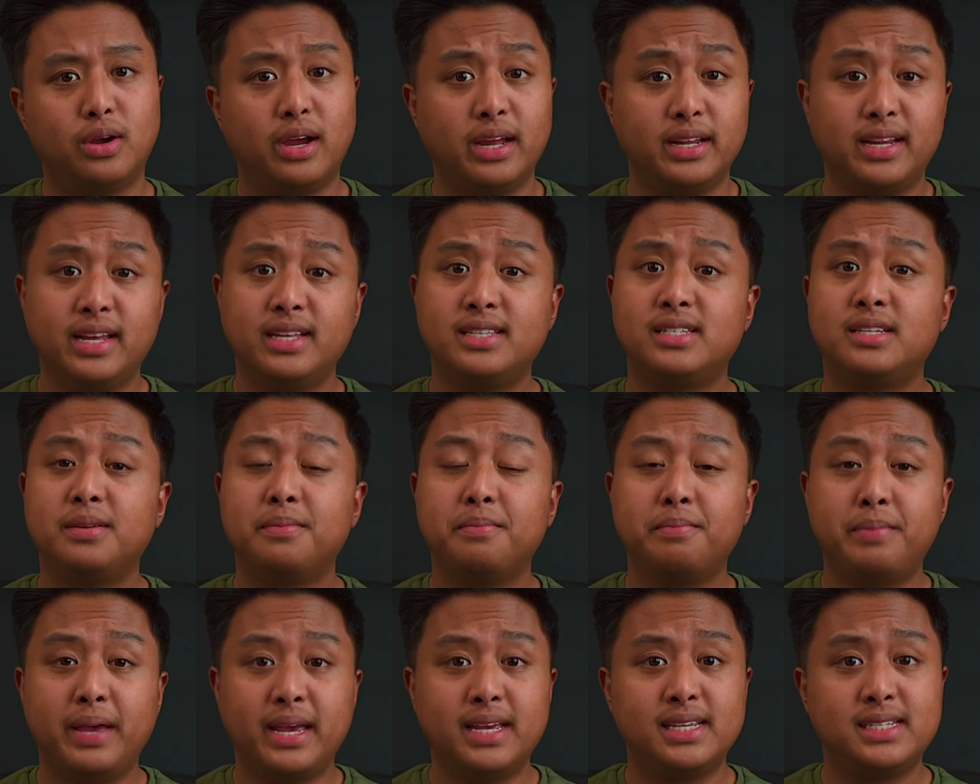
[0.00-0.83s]
I did
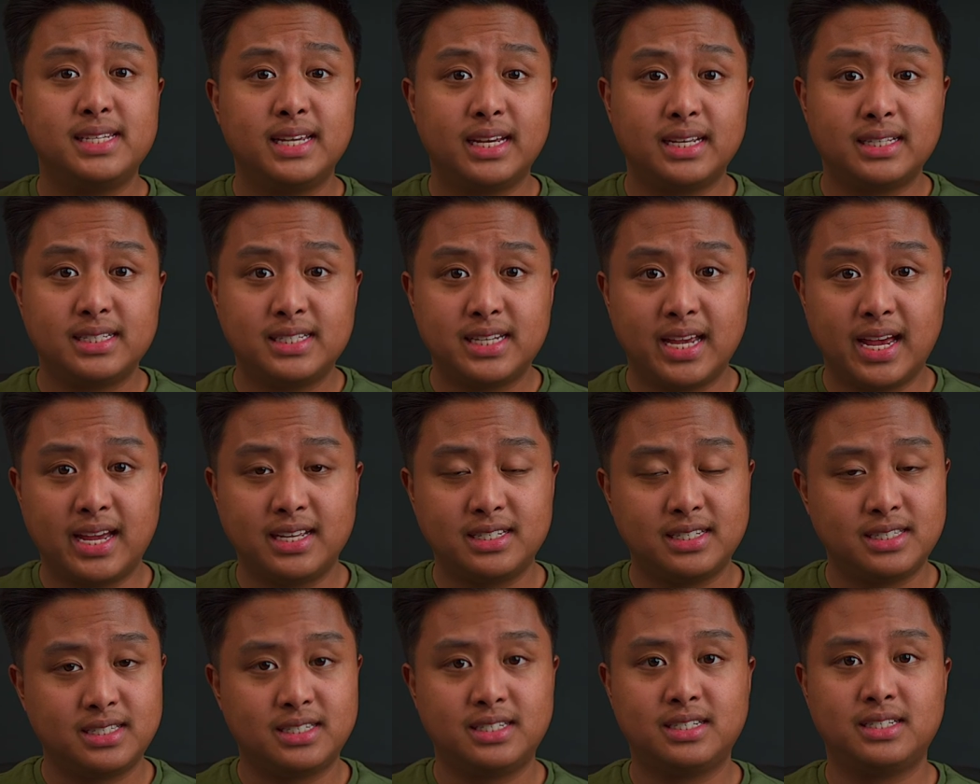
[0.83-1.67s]
some basic
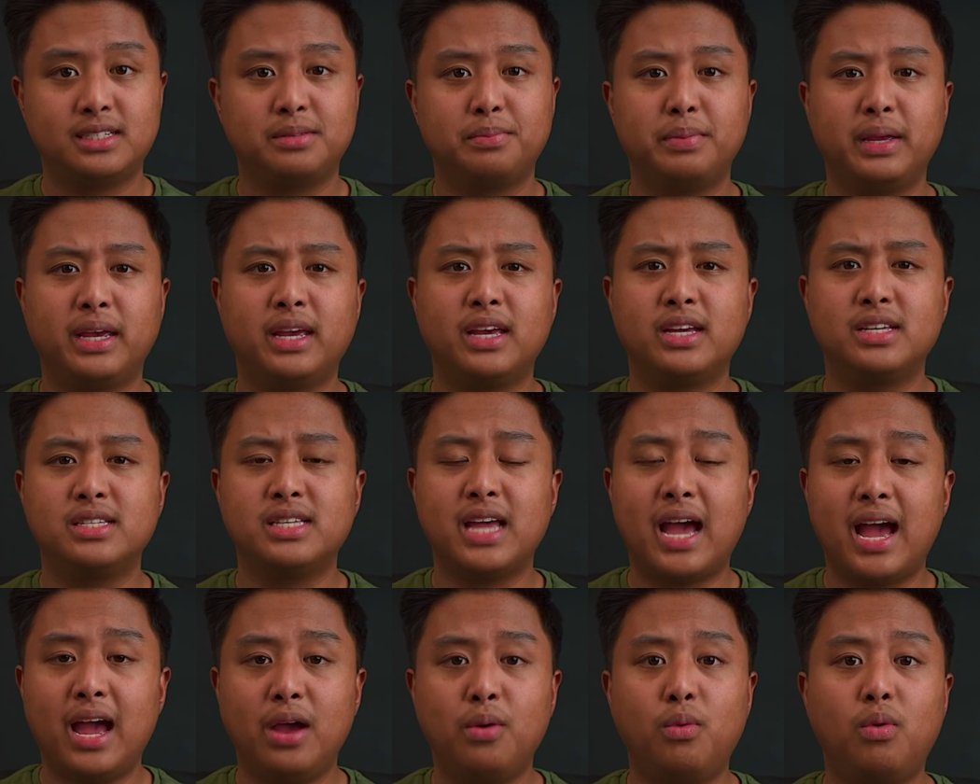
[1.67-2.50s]
tests because
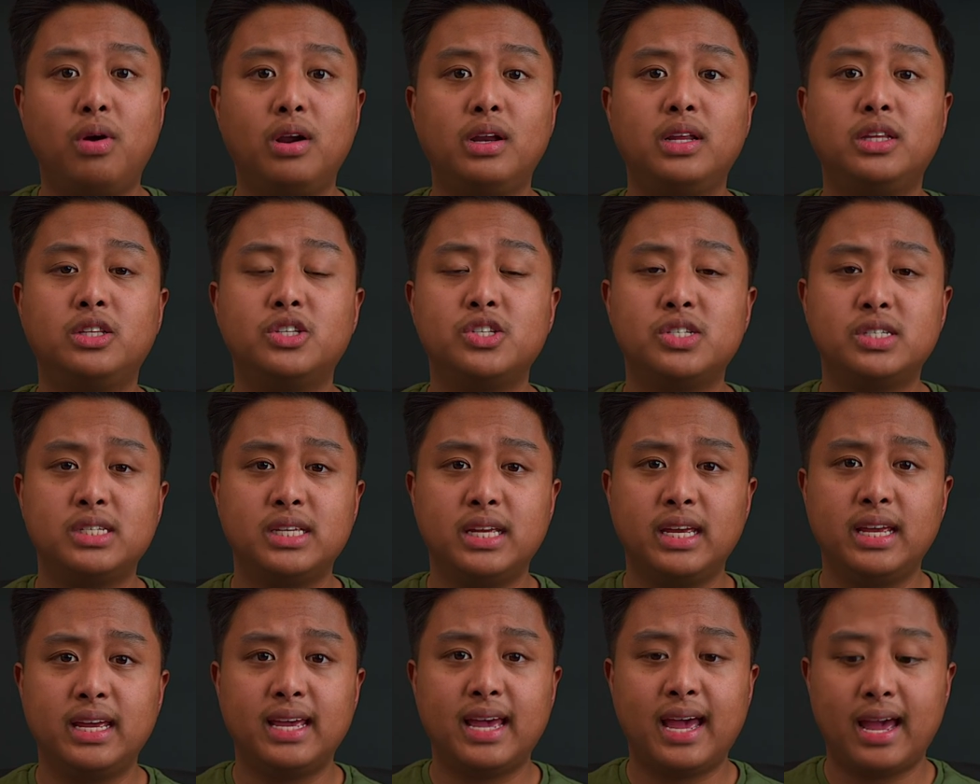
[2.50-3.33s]
I wanted to
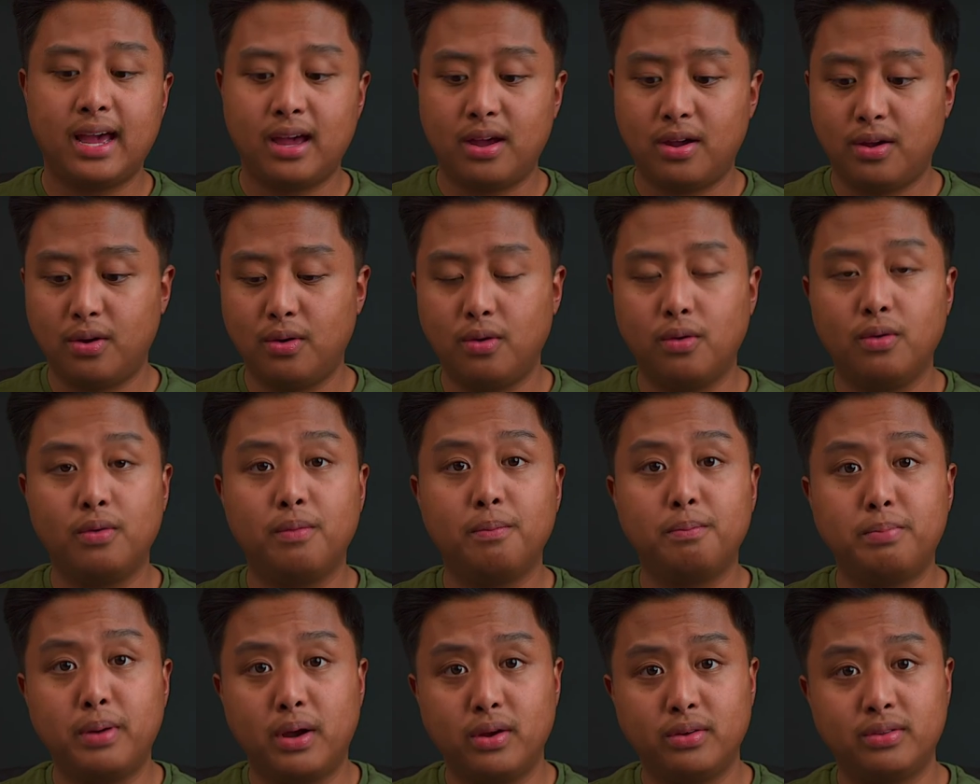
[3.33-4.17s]
see how
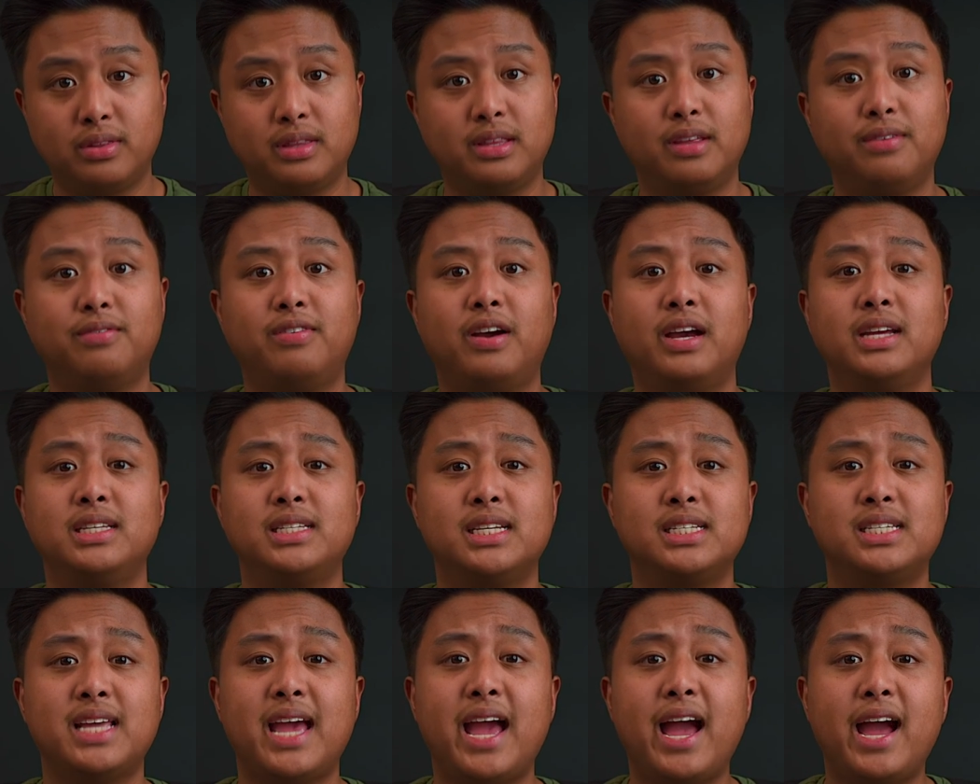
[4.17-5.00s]
both
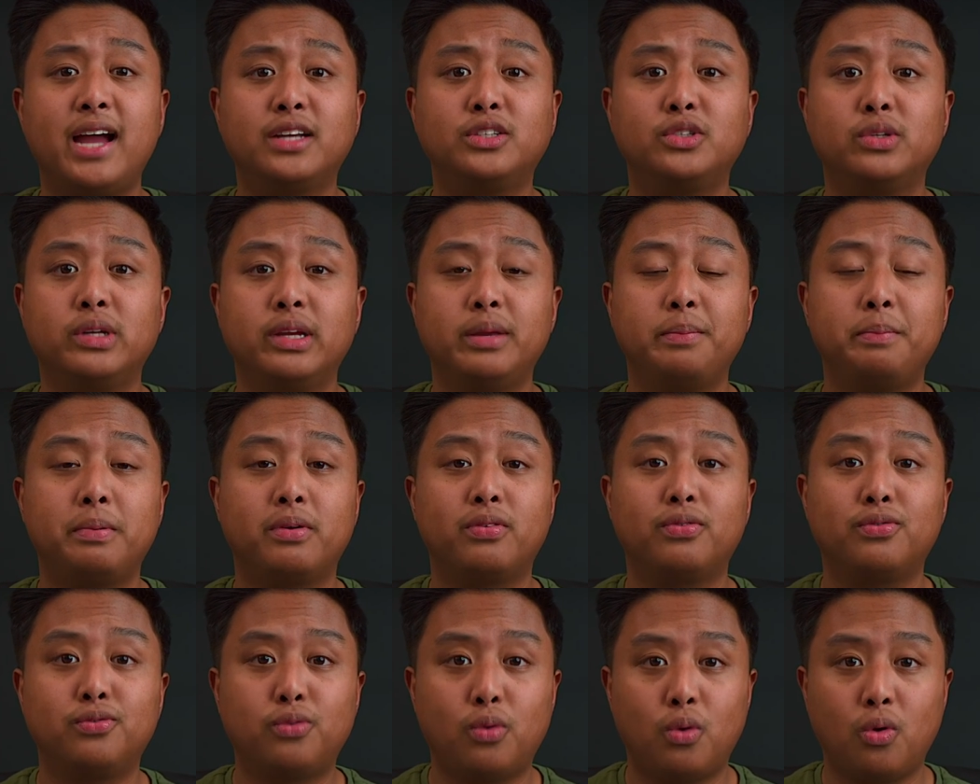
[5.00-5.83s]
devices actually
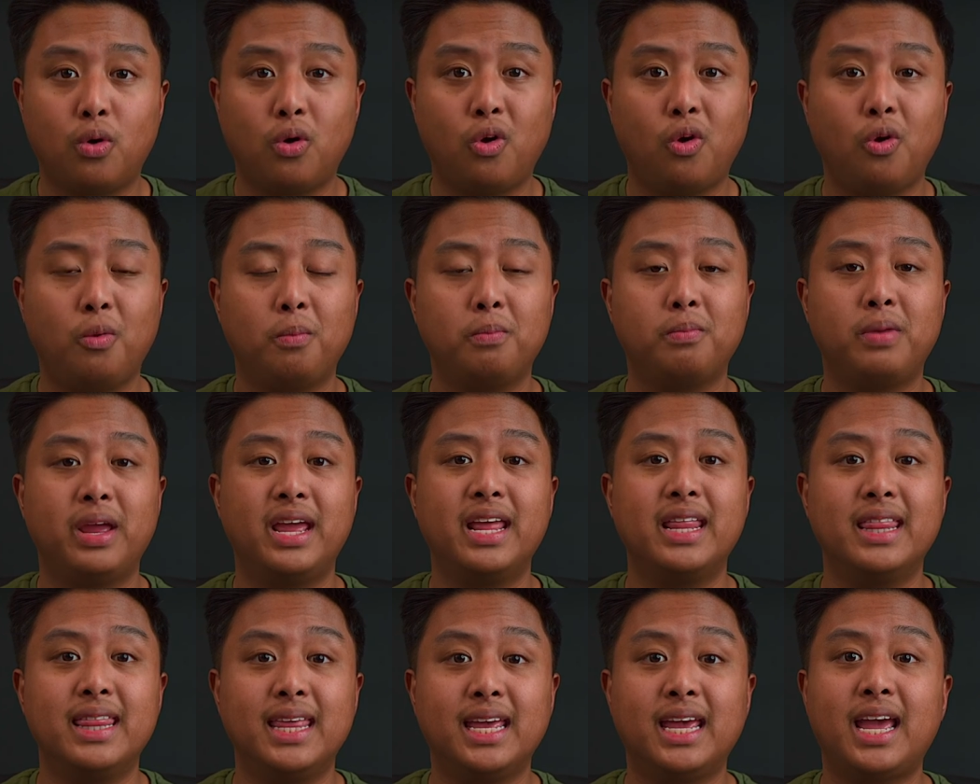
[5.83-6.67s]
perform
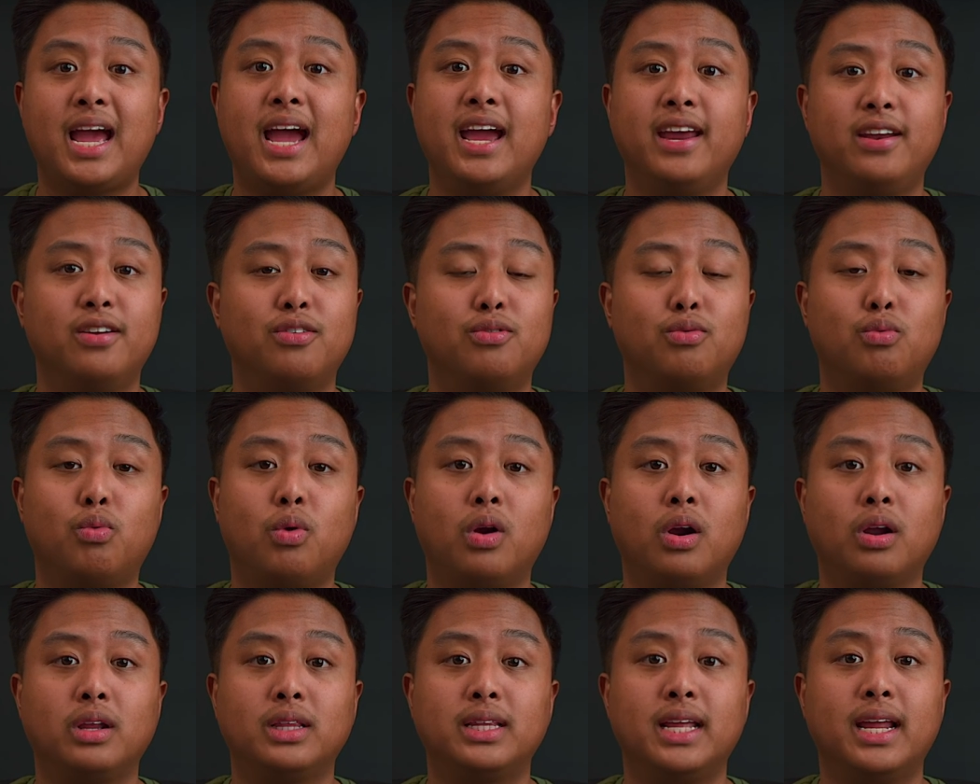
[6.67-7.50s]
in the kind of
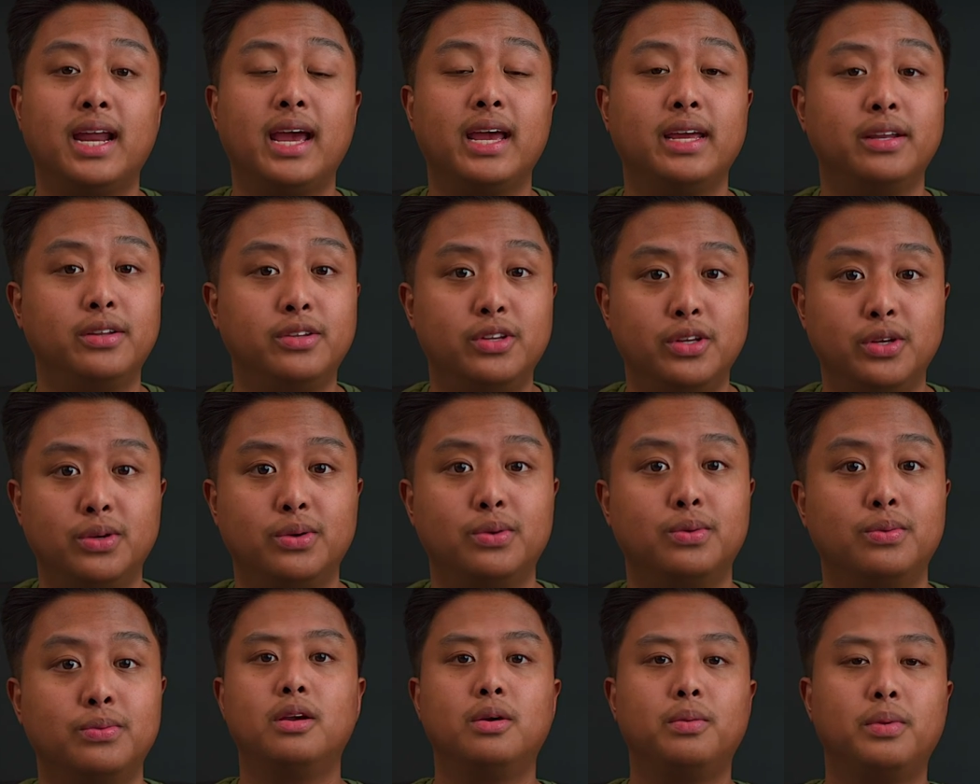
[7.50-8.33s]
work that I do.